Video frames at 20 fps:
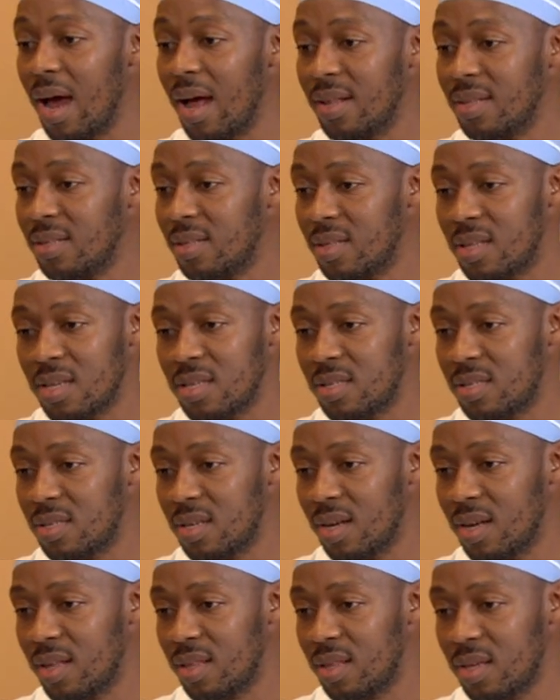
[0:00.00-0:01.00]
And
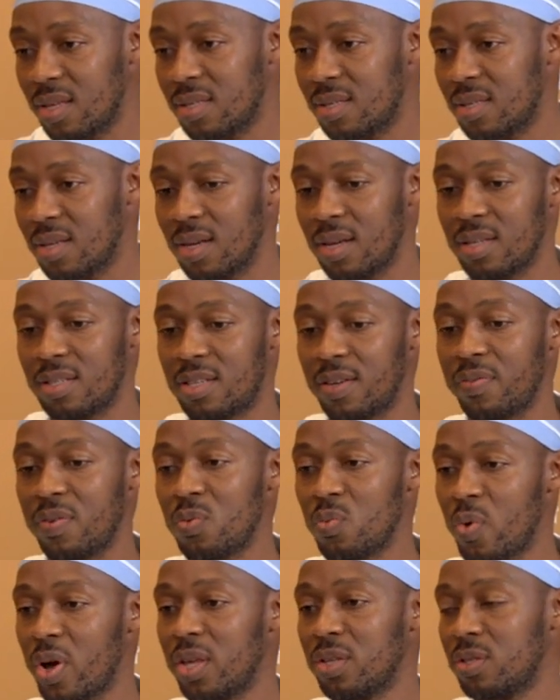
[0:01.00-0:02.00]
there's, uh, there's uh,
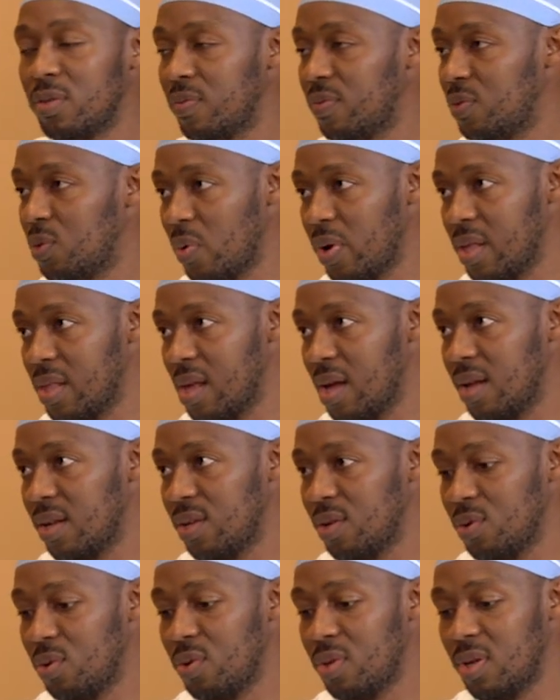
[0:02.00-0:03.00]
different ways of doing that.
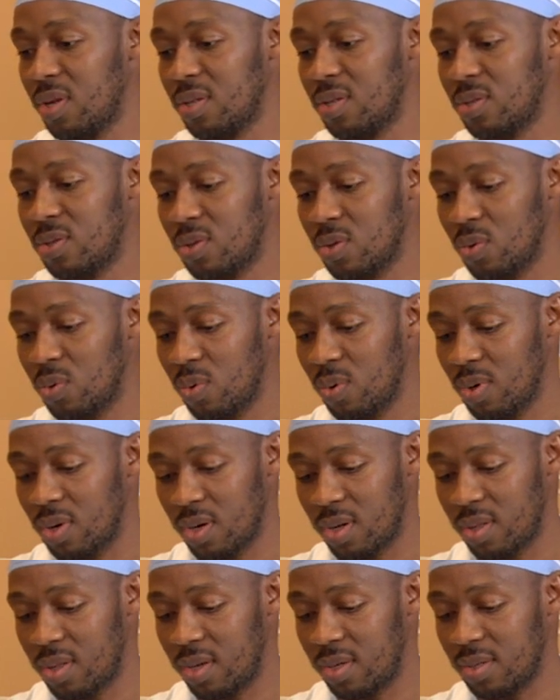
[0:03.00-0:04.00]
You know, there's
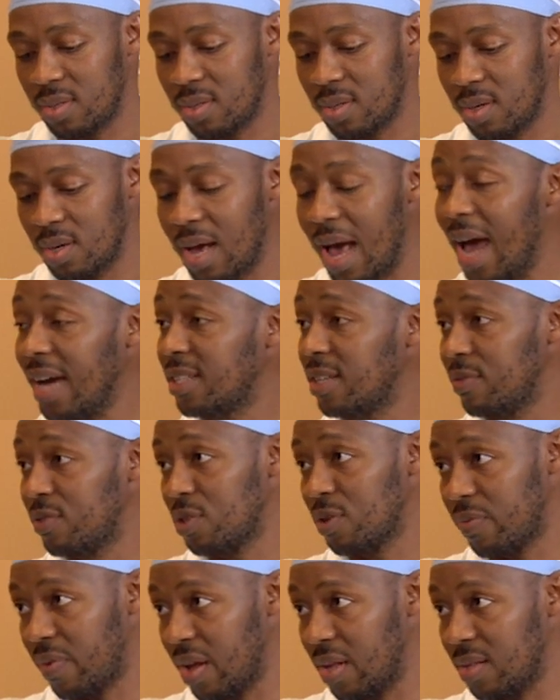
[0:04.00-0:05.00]
uh, there's uh, active
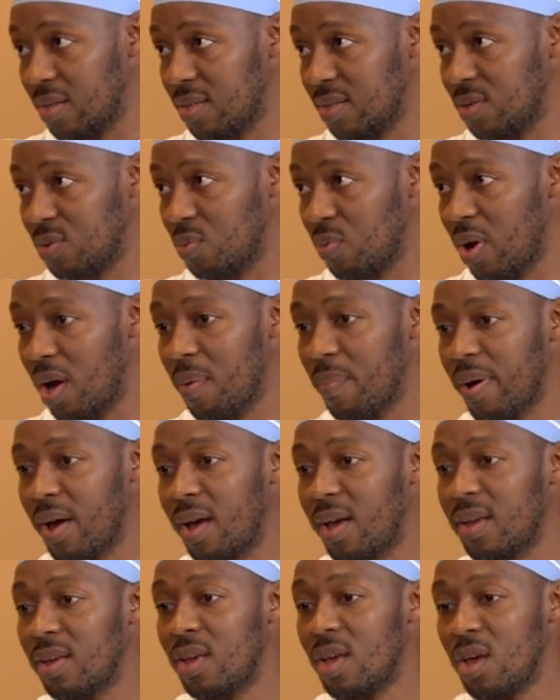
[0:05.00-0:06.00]
surveillance mm-hmm.
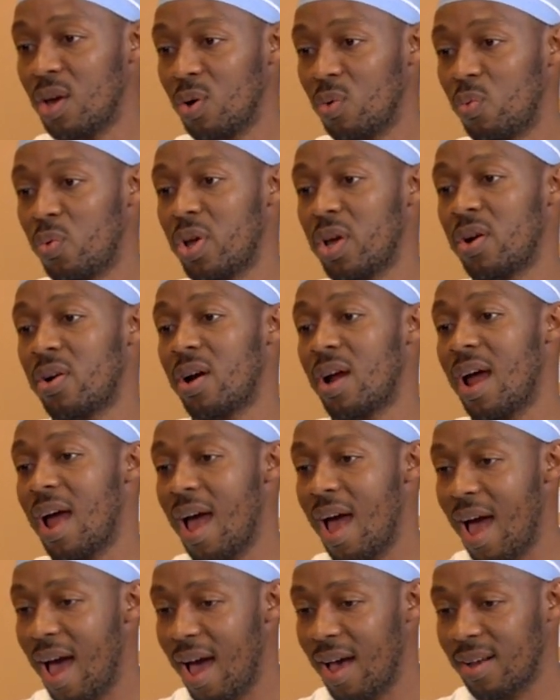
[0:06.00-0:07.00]
whereby mm -hmm. we are
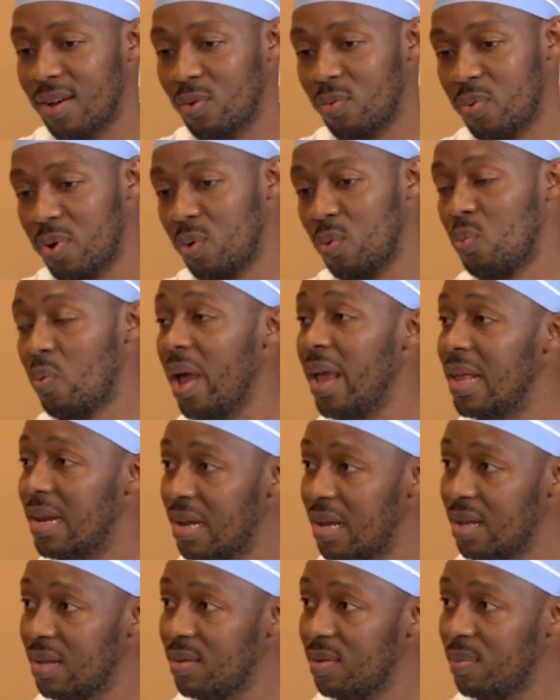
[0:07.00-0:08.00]
at, we're
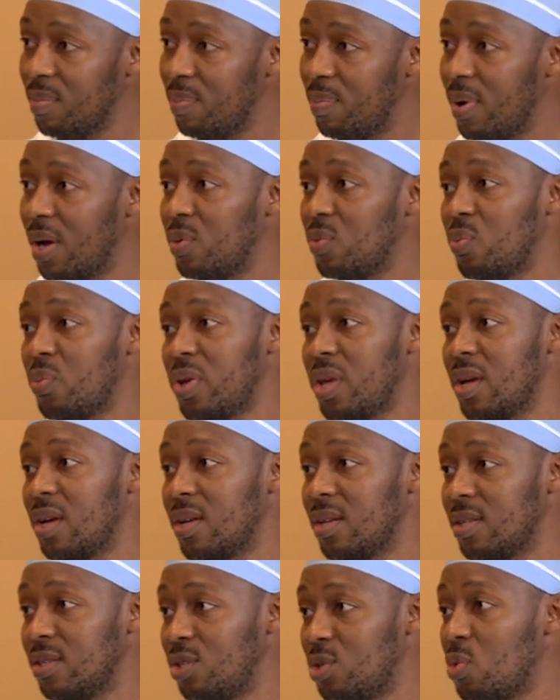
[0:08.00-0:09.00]
waiting, mm -hmm. but we
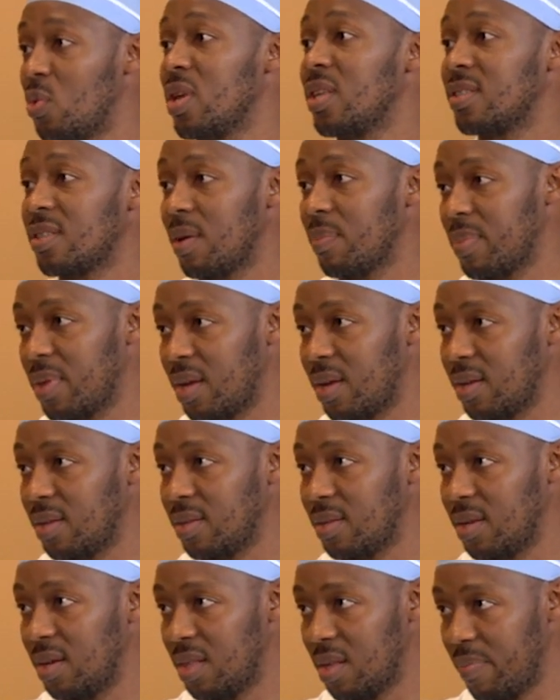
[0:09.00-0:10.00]
are doing something
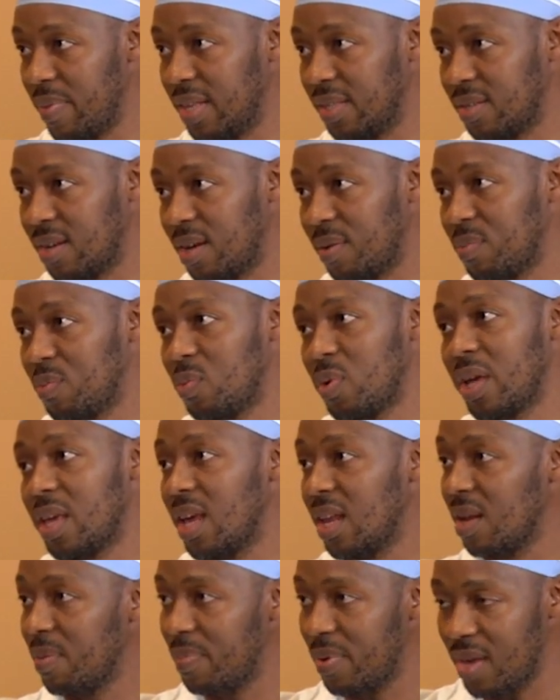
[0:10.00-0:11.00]
yes. in the meantime. Mm -hmm. We're
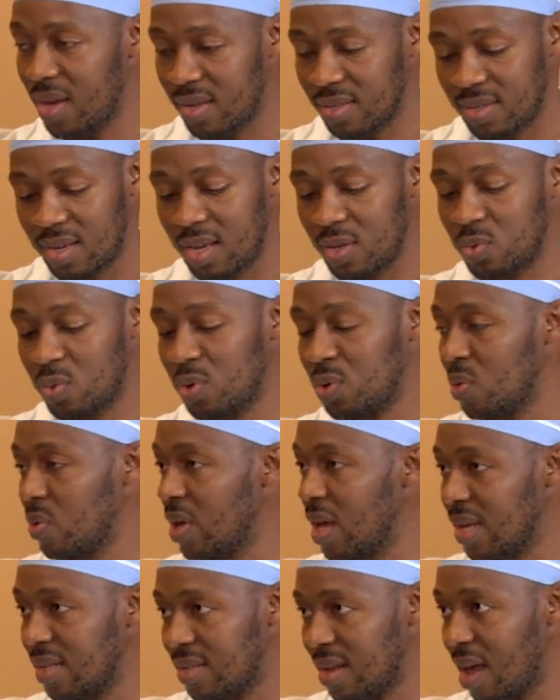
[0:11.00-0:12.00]
mm-hmm. getting PSAs, we're
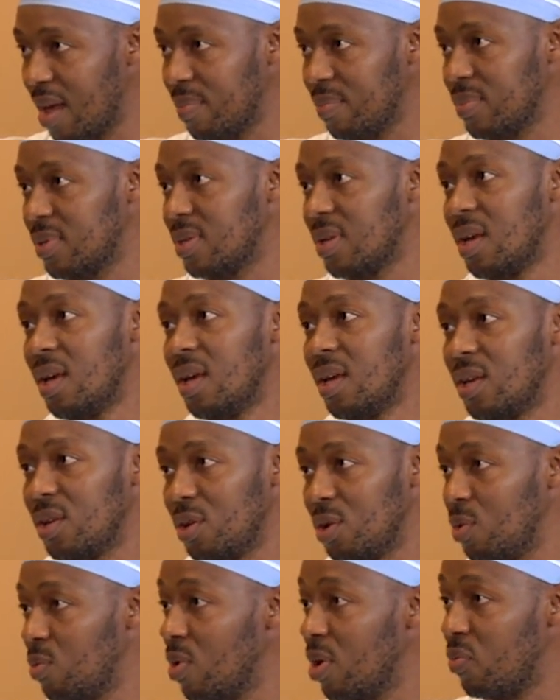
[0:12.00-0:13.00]
doing exams, mm-hmm.
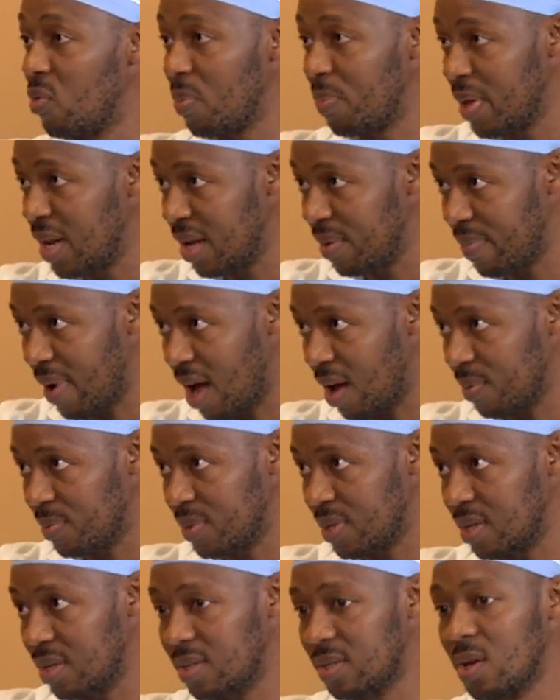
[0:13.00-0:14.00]
you know, we're repeating
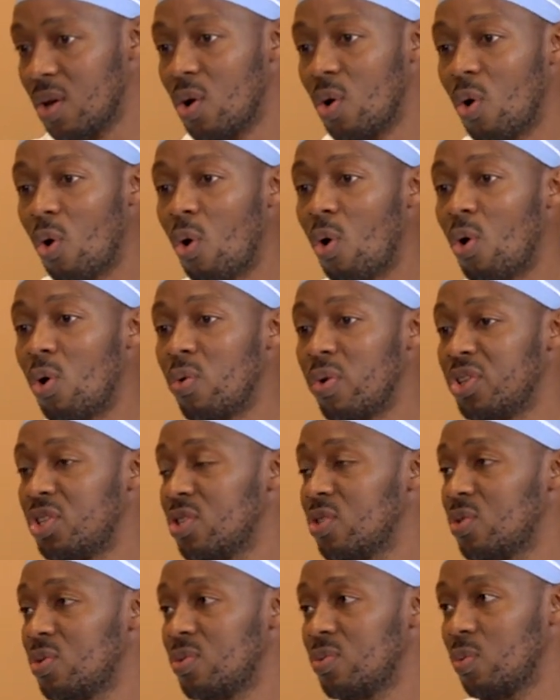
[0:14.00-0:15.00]
biopsies, yes. or we're
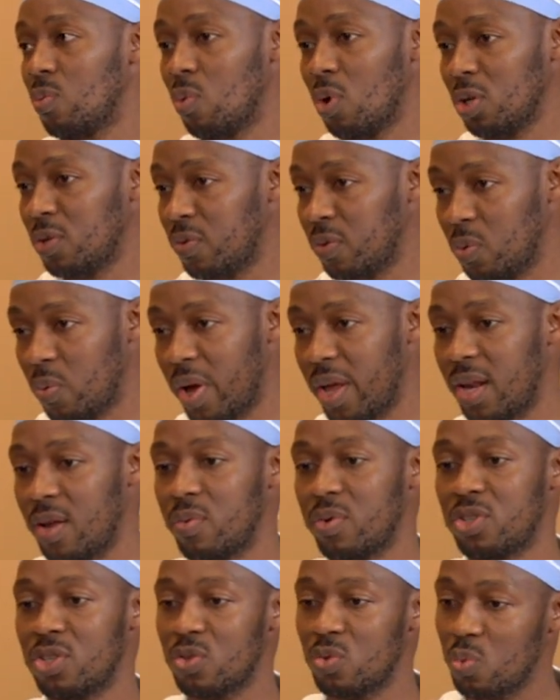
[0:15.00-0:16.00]
just watchful
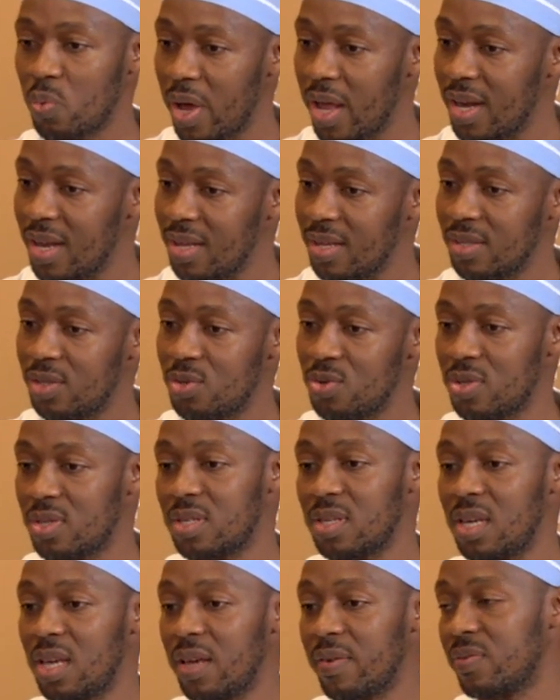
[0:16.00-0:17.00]
waiting. We're just waiting to
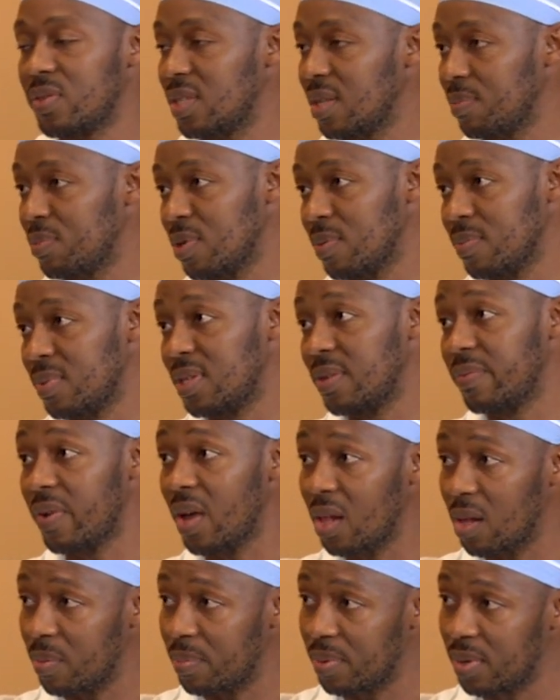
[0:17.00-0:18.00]
see if symptoms
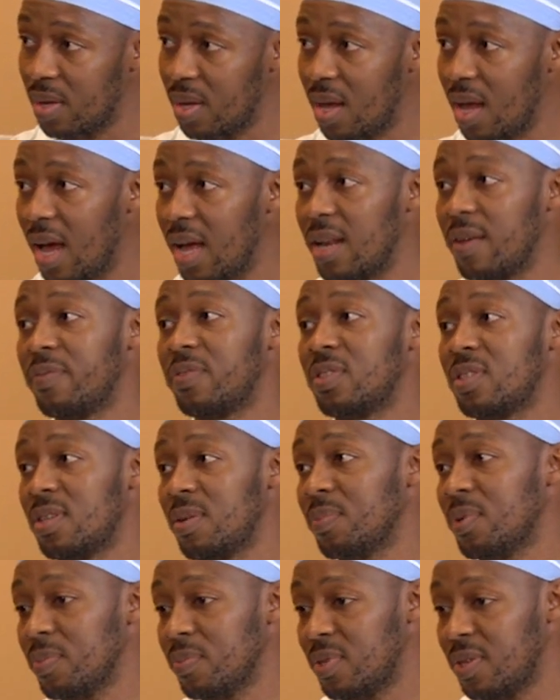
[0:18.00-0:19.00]
develop, Got and it. if
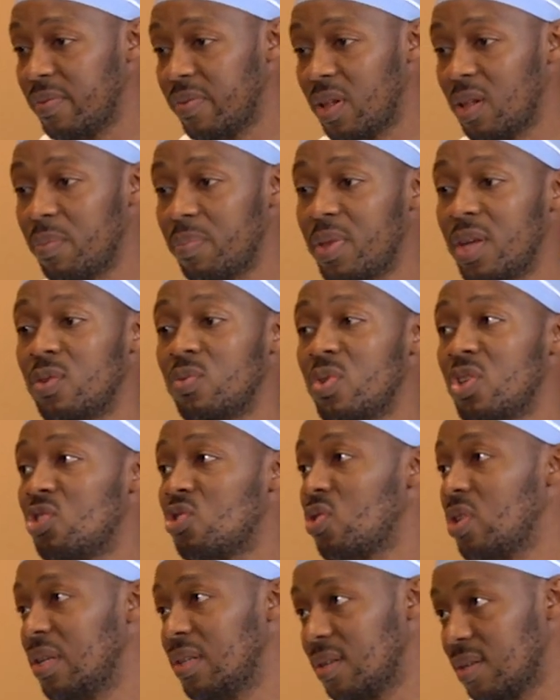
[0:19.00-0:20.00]
symptoms develop, then we
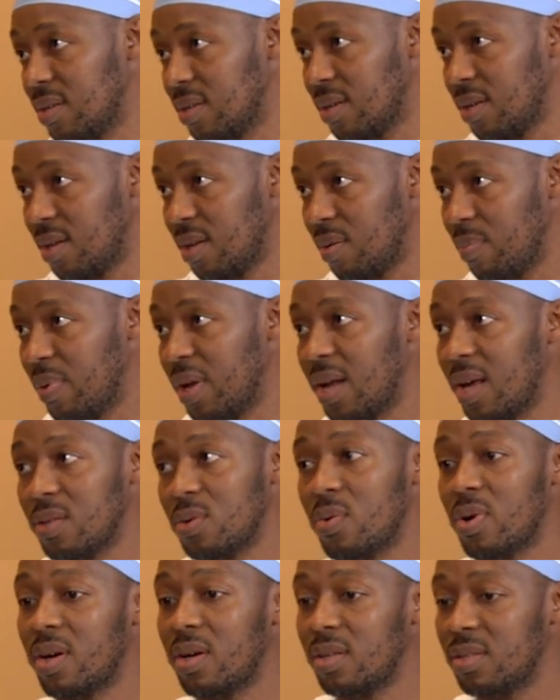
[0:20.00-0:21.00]
treat. Got but it.
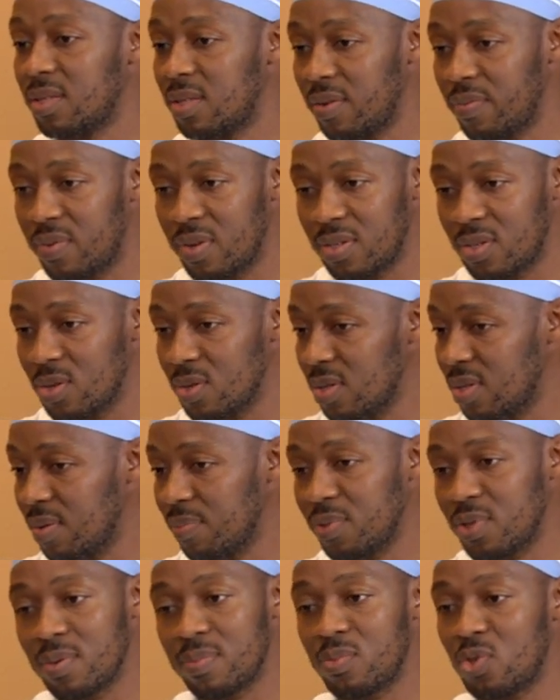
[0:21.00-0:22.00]
otherwise, if there's no
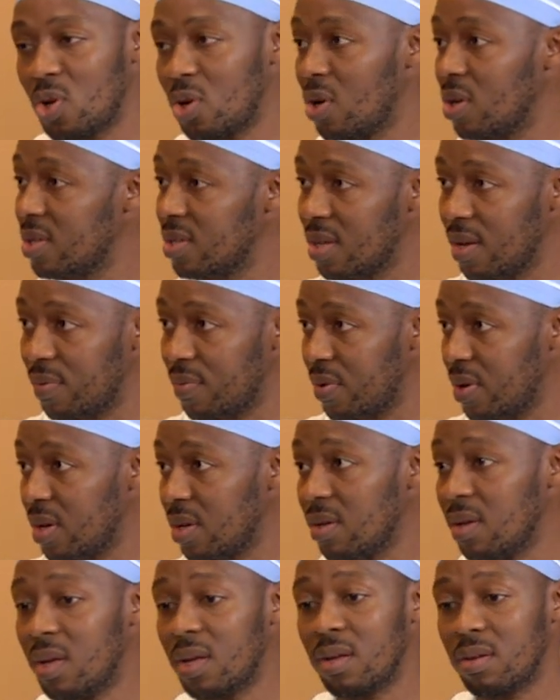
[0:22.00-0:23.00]
symptoms, you're not
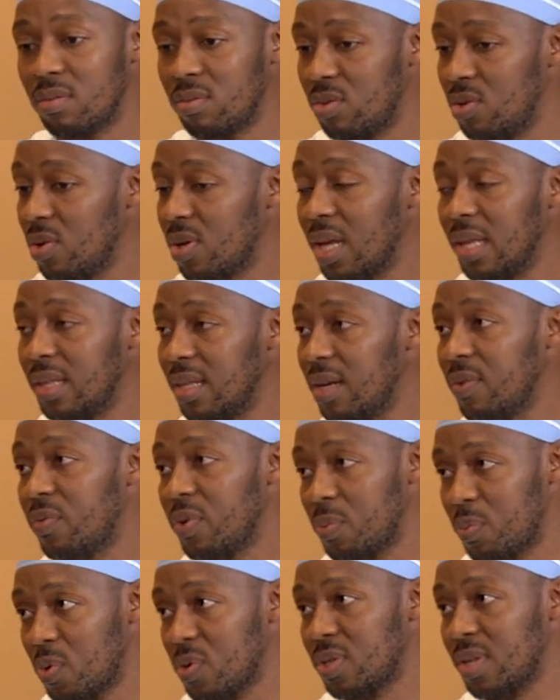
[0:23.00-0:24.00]
suffering. You can live
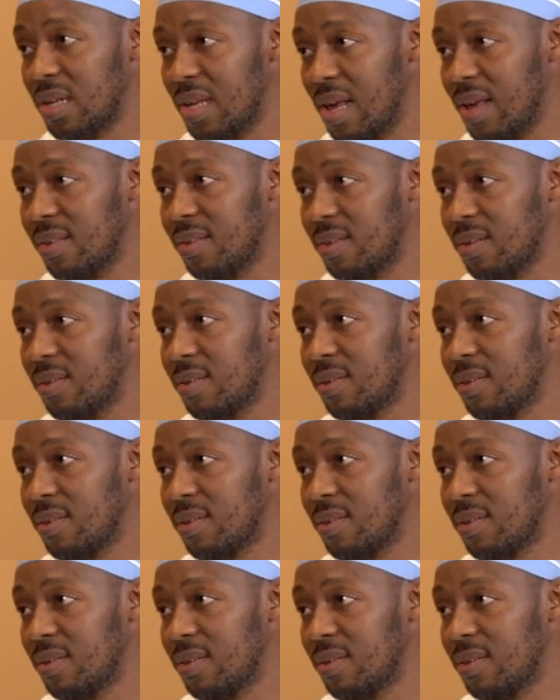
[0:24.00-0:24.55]
with prostate cancer. Got